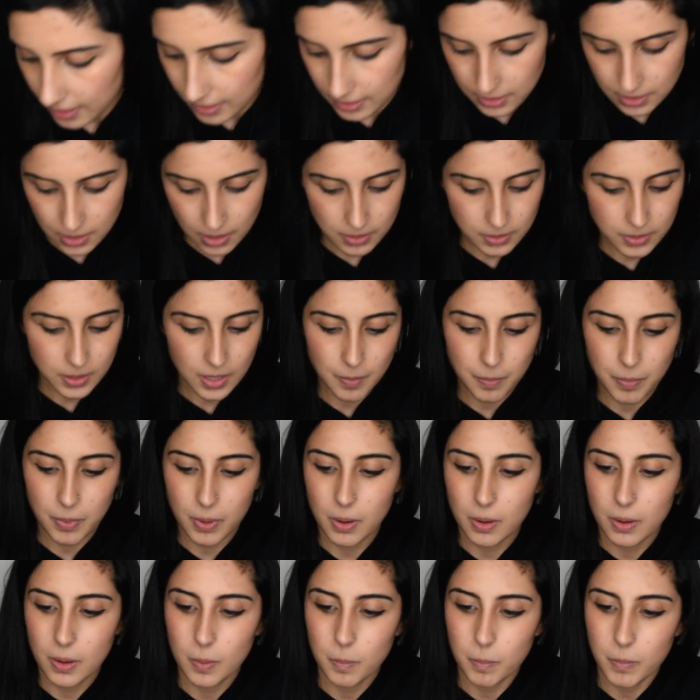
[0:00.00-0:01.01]
I stocked up
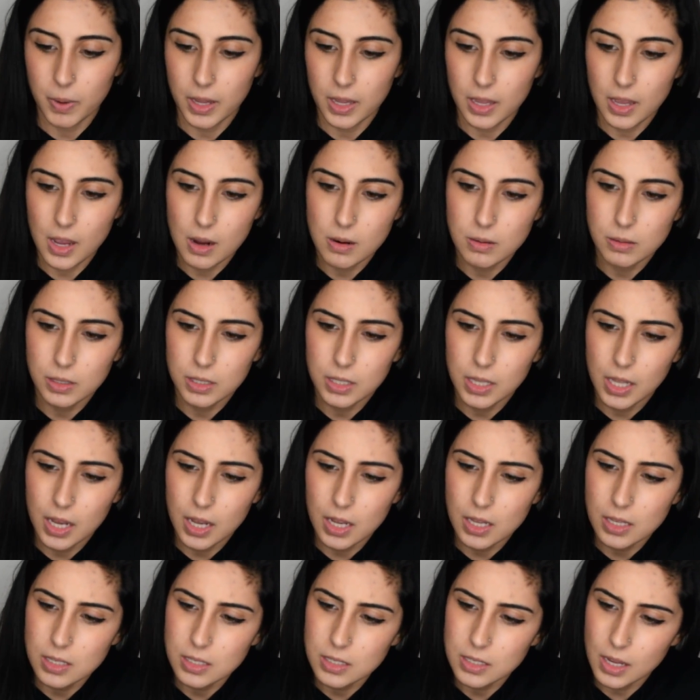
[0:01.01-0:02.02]
on my
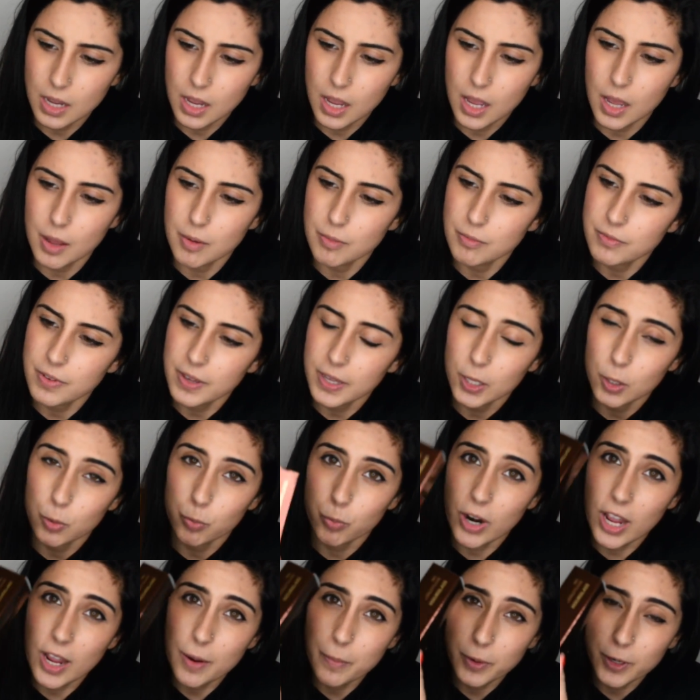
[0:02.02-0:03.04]
Hourglass Veil
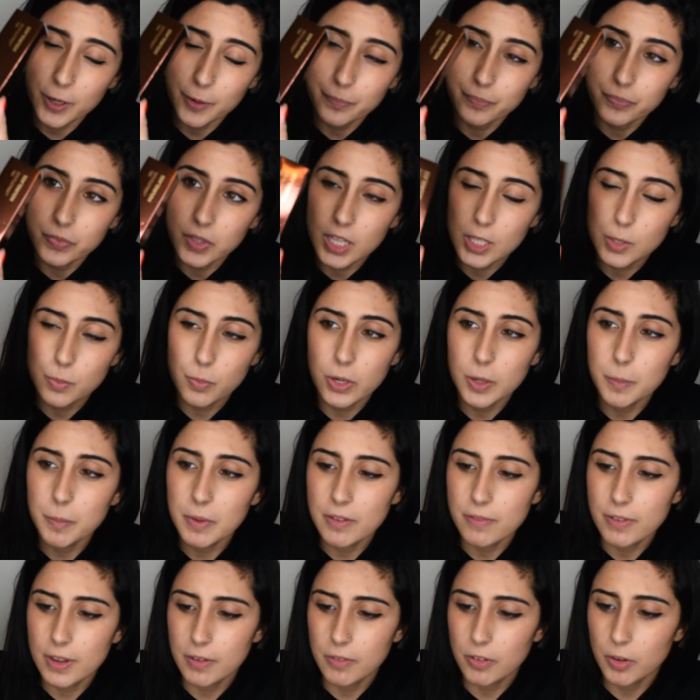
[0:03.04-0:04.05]
Primer. It's one of
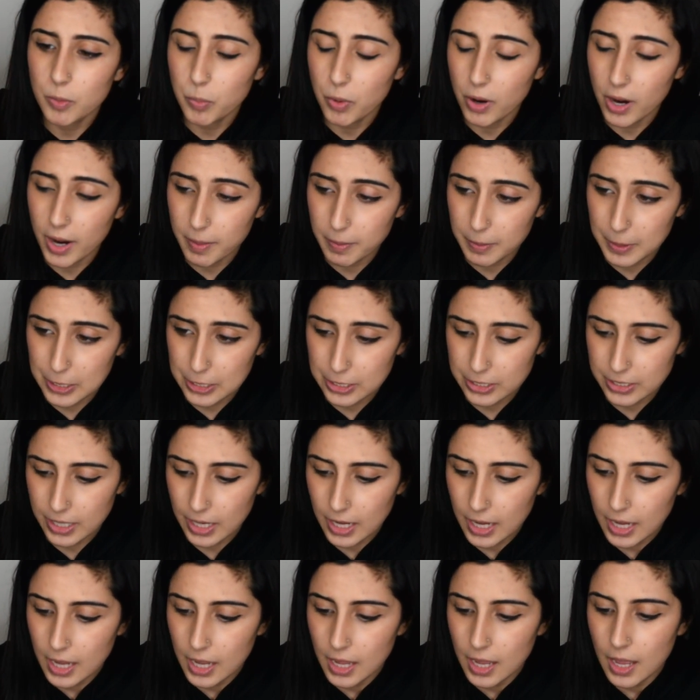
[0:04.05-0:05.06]
my favorite primers.
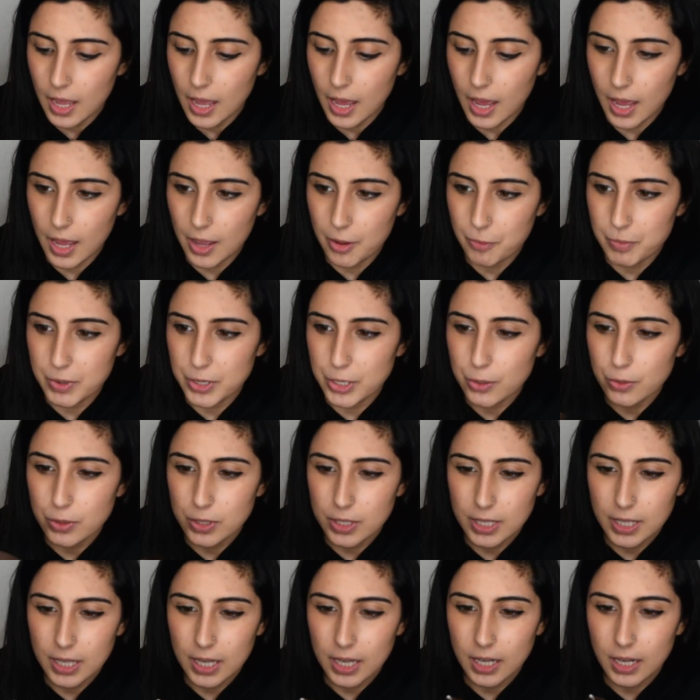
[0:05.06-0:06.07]
I've been
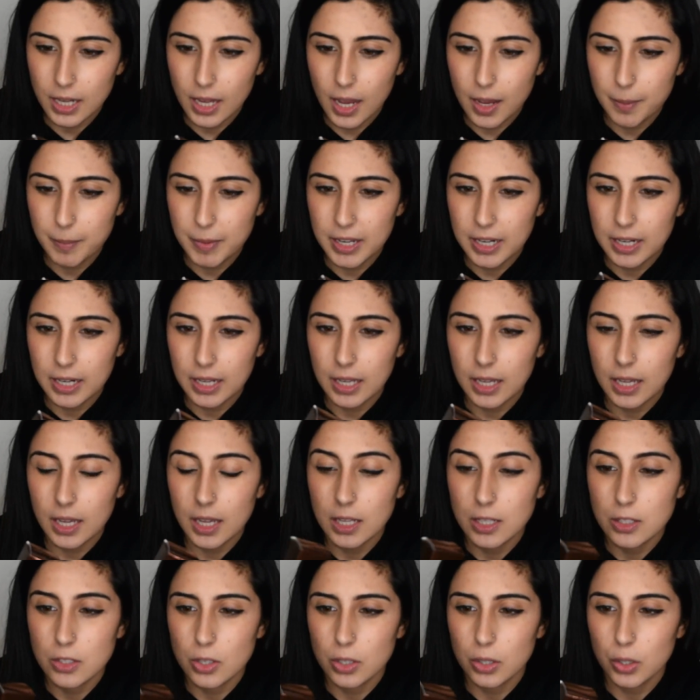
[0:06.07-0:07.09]
using it. I mean,
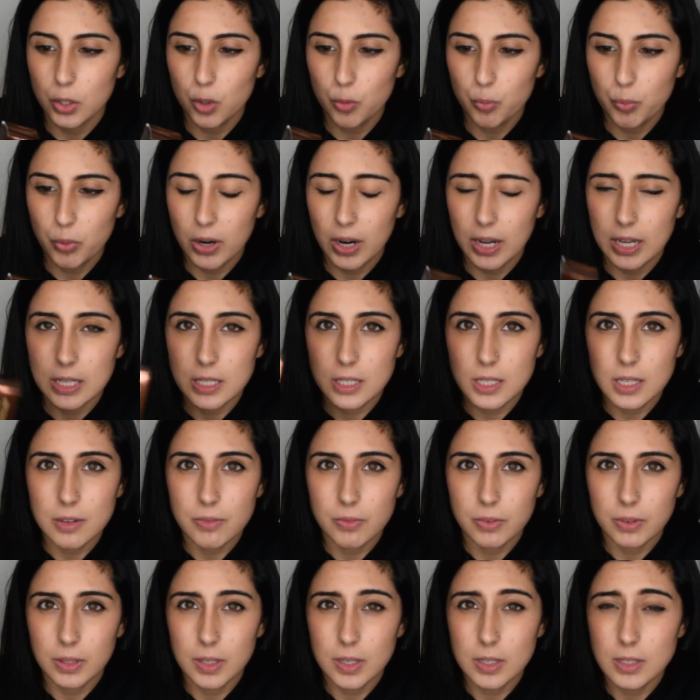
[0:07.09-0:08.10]
it's a little pricey
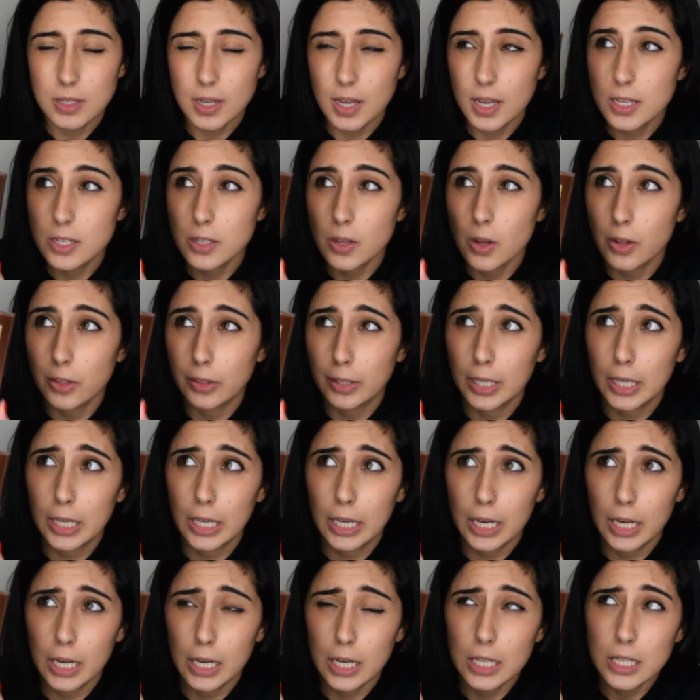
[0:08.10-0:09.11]
for this size on the
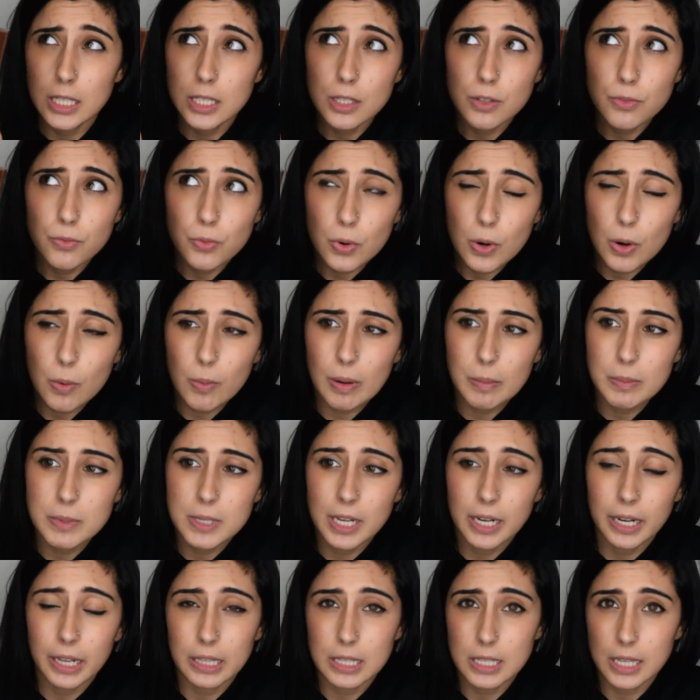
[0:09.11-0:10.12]
Canadian Sephora
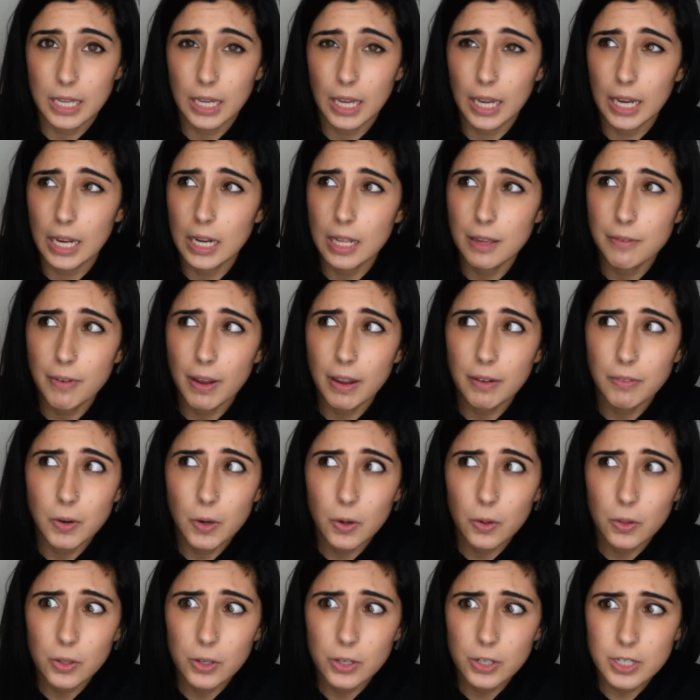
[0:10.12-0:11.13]
website. It's like
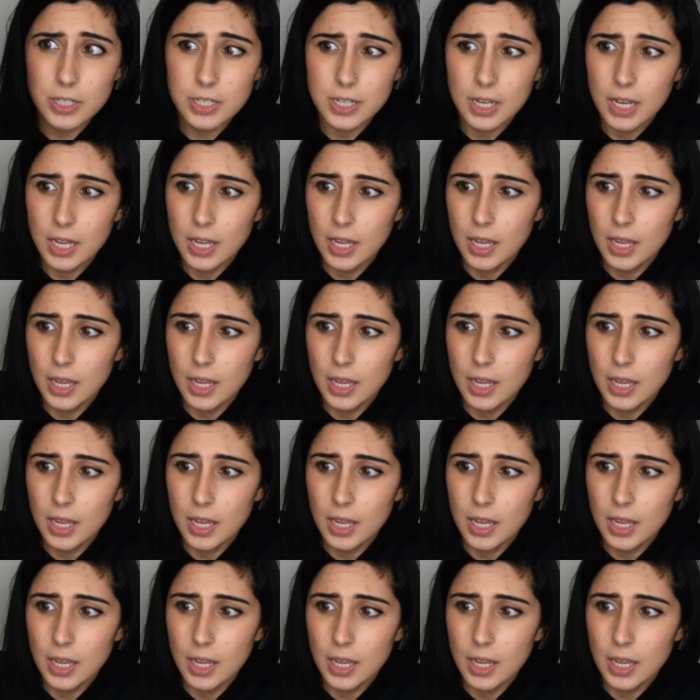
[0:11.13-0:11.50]
$85.